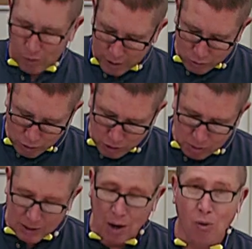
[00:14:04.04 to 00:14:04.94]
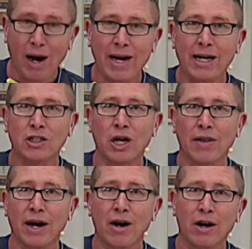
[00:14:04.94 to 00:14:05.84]
once you put that white edge on
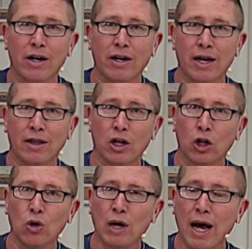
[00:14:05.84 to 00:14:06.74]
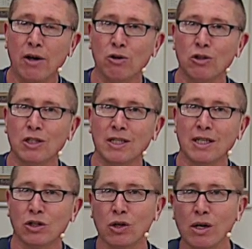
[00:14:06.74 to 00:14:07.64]
there and the glue kind of oozes
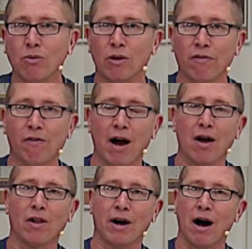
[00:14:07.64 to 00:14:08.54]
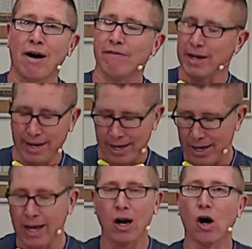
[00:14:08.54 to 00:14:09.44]
into it and you file it off, it
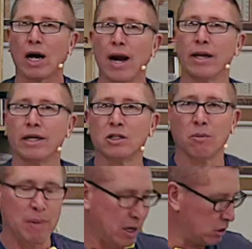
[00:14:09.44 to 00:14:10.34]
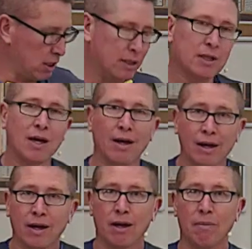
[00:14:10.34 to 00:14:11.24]
all kind of disappears. It
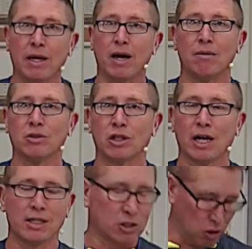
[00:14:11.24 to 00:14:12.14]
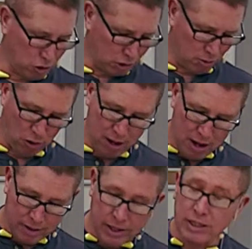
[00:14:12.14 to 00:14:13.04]
becomes less noticeable.
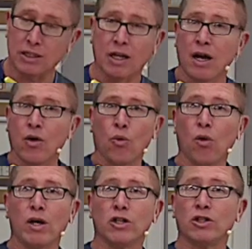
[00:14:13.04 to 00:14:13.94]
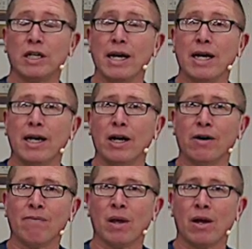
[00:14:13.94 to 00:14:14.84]
What you're seeing here